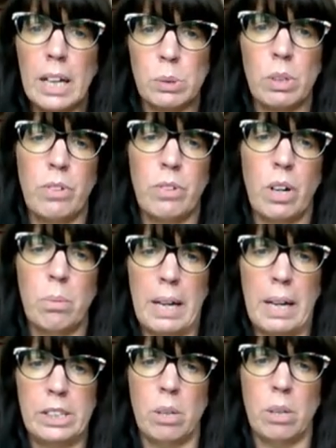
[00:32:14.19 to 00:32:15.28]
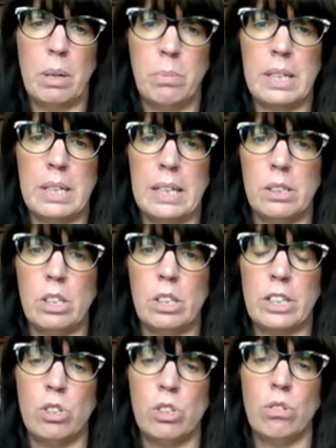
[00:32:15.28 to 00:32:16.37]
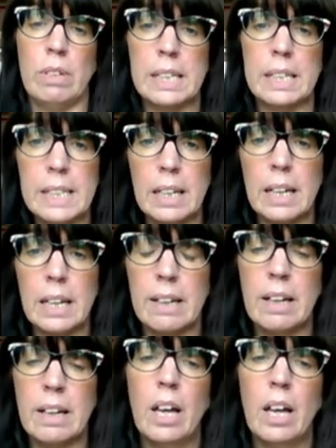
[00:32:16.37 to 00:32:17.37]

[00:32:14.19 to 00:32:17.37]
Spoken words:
as one of our PACE-R members has done recently.